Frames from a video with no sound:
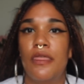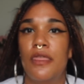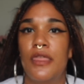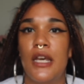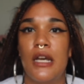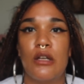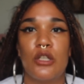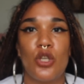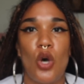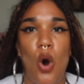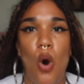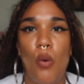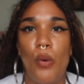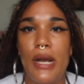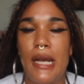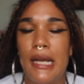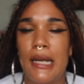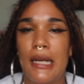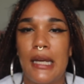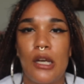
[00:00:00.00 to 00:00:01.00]
There's
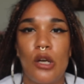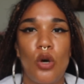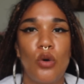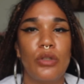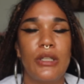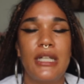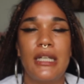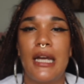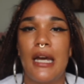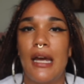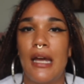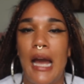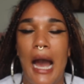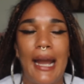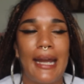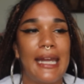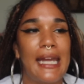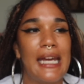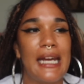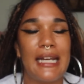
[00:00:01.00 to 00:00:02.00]
always, it can only get,
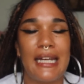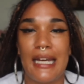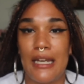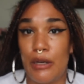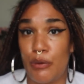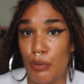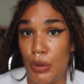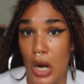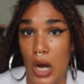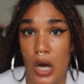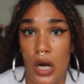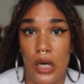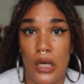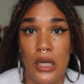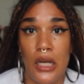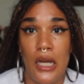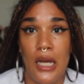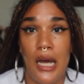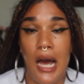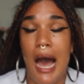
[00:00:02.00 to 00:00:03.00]
I can't get it
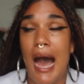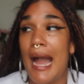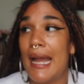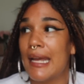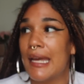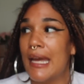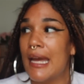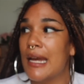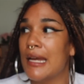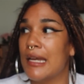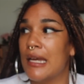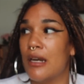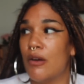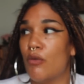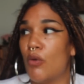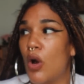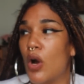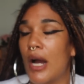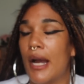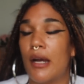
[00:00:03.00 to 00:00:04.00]
wrong. I can't get it
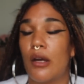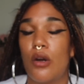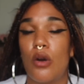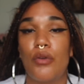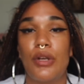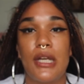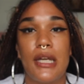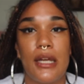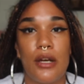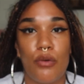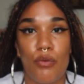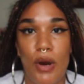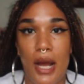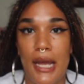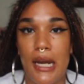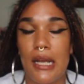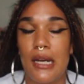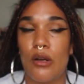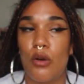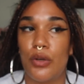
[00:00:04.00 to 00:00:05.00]
wrong. I could only get it
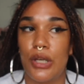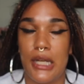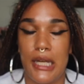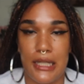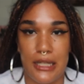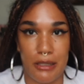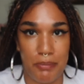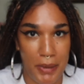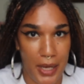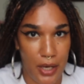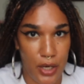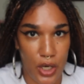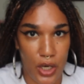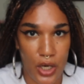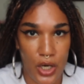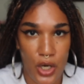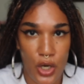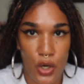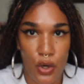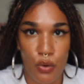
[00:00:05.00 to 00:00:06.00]
right. It only gets
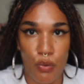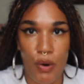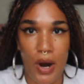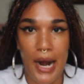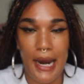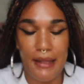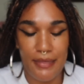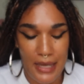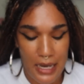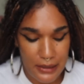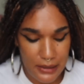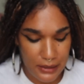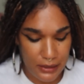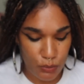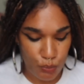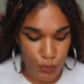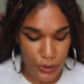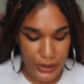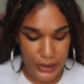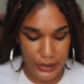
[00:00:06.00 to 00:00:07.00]
better, right?
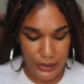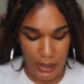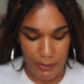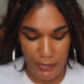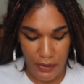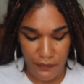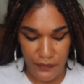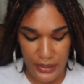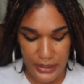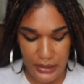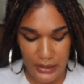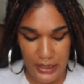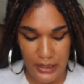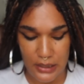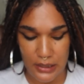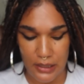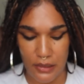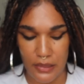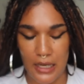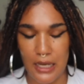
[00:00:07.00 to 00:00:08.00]
That's what some of us need
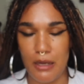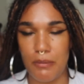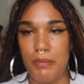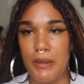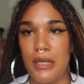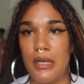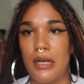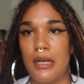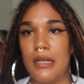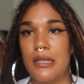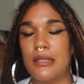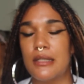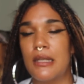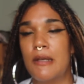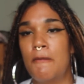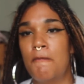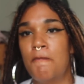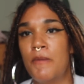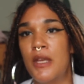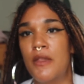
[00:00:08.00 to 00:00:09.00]
to think, because
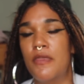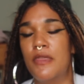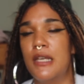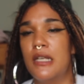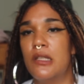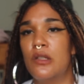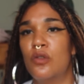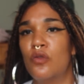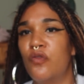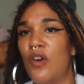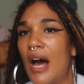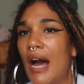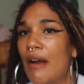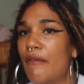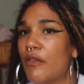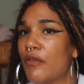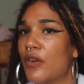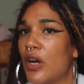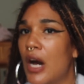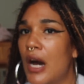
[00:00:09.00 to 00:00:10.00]
this Five
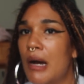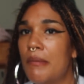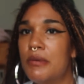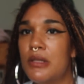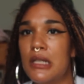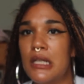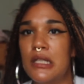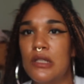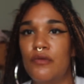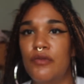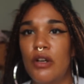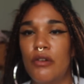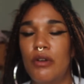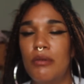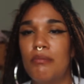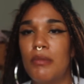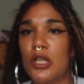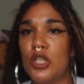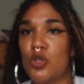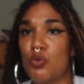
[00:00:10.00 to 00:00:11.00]
of Cups is very
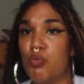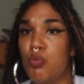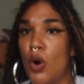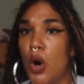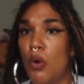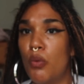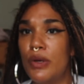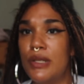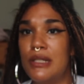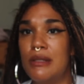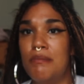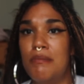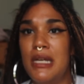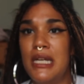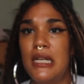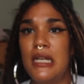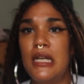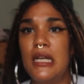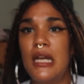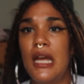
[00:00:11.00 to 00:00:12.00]
much woe is
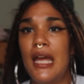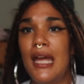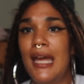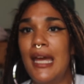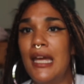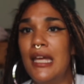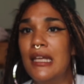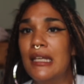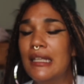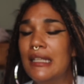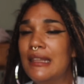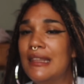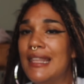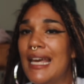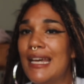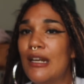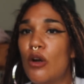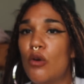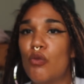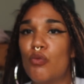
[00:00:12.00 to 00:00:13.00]
me.
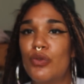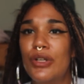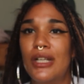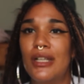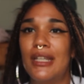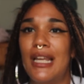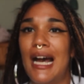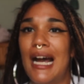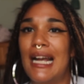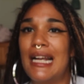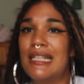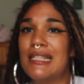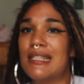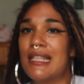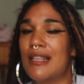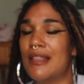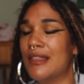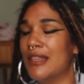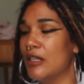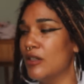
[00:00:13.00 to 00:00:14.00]
They don't realize
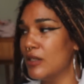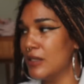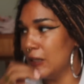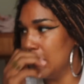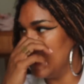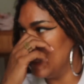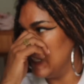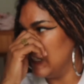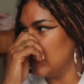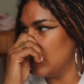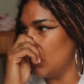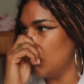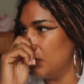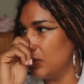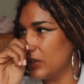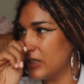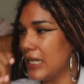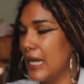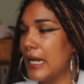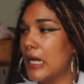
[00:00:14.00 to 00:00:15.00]
there's
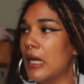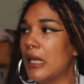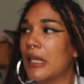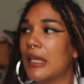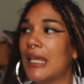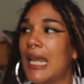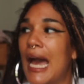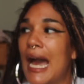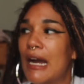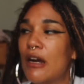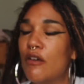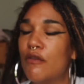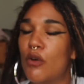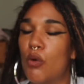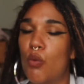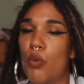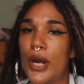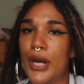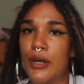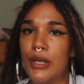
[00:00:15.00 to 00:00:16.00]
almost like a lack of
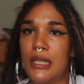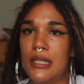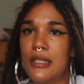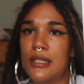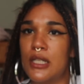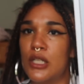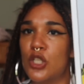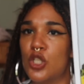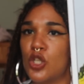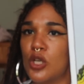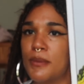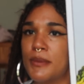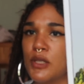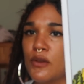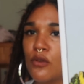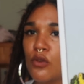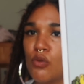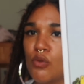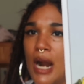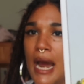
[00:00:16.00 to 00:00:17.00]
awareness in terms
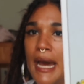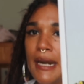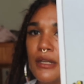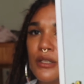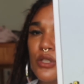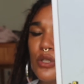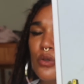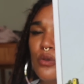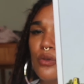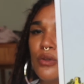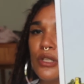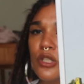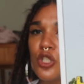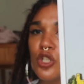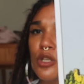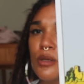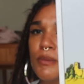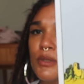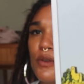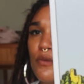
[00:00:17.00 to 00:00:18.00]
of gratitude, in
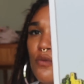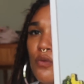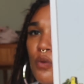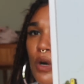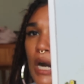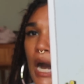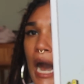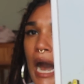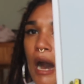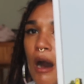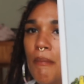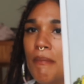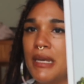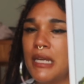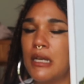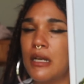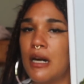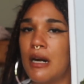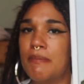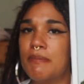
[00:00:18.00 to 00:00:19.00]
terms of how
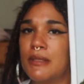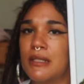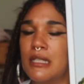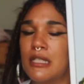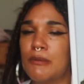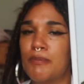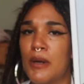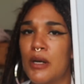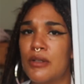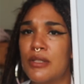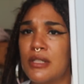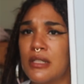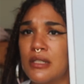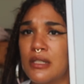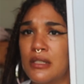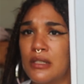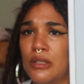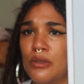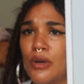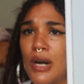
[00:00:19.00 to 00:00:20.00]
many cups this
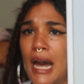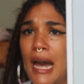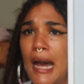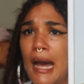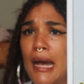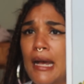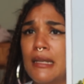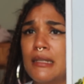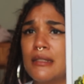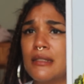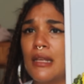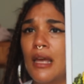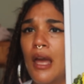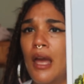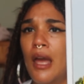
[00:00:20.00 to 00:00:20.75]
person still has,